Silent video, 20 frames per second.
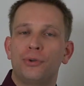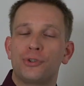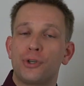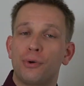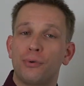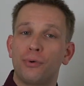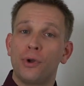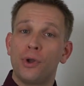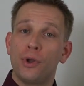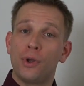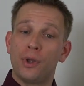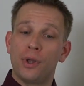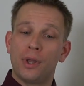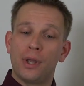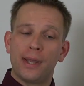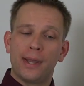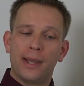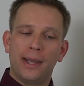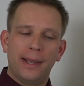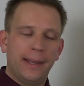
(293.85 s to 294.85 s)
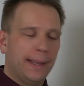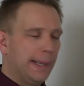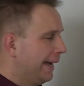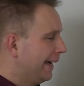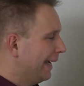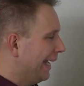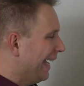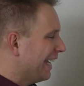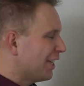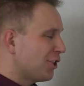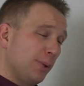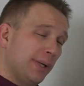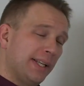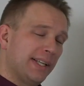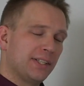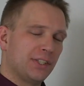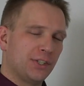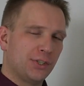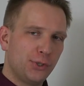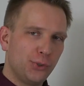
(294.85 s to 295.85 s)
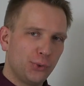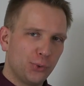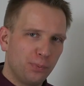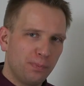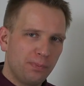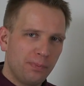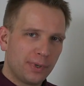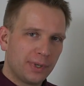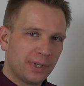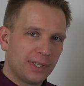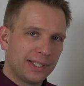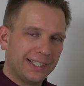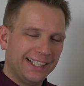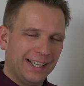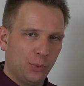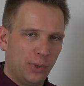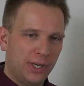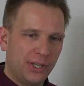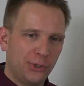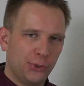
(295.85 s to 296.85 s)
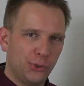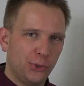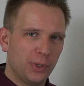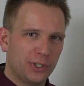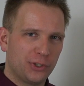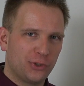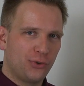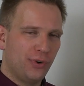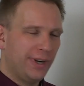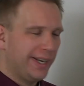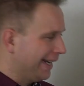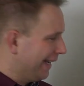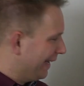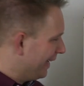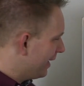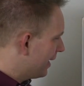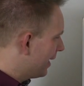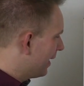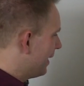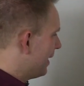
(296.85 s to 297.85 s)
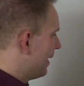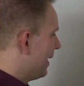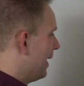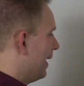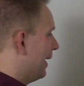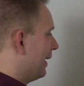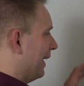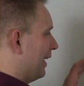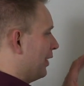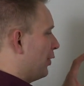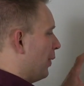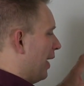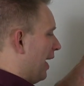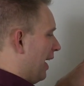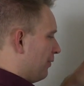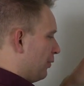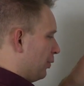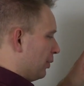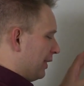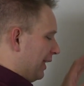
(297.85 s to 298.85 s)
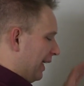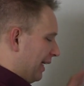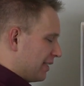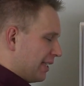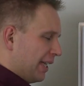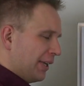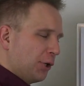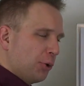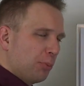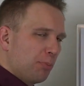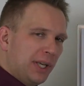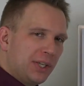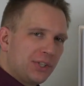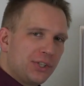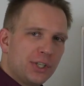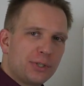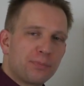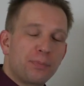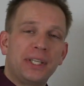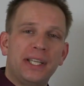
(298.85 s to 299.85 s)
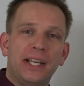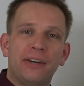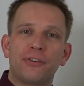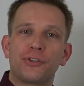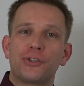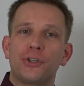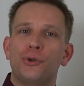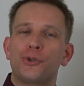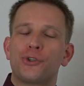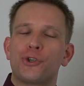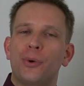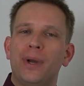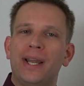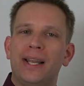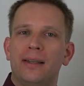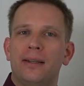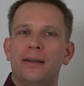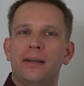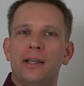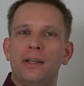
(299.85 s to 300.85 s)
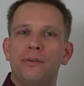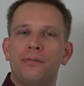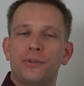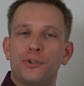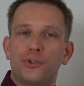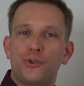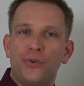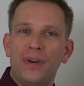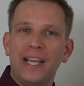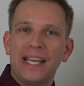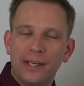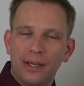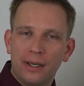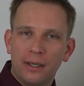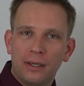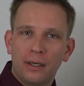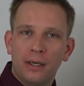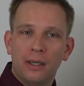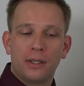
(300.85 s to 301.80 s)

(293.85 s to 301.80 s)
So uh, I actually assume that when you do a training, that you have your text and your pictures, but there is also a live trainer.